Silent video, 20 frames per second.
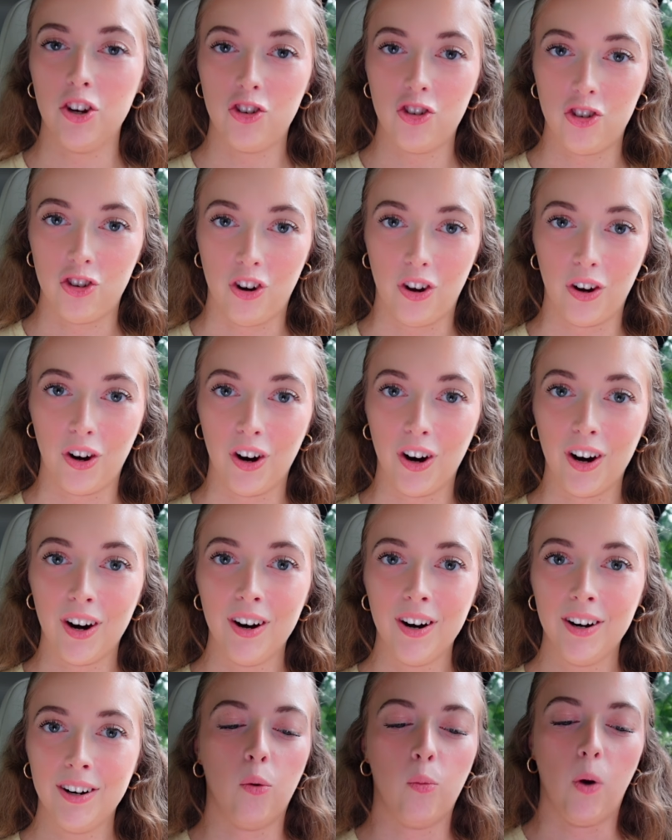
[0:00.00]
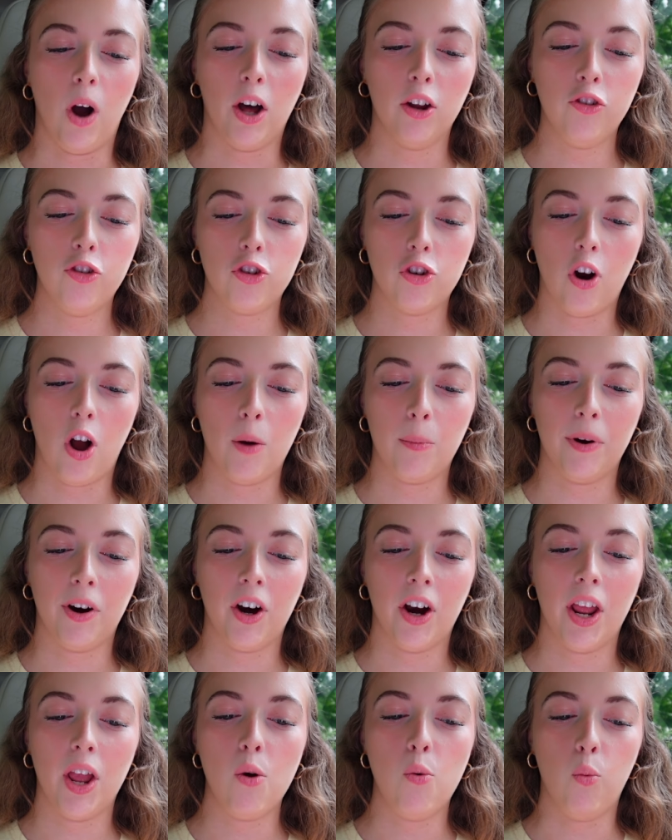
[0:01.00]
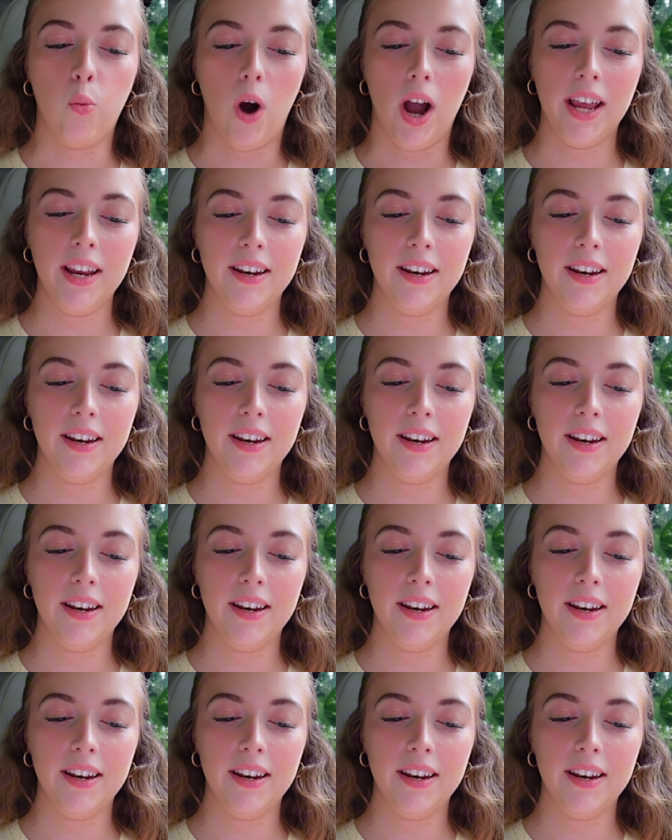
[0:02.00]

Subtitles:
Sugar, wild strawberry, white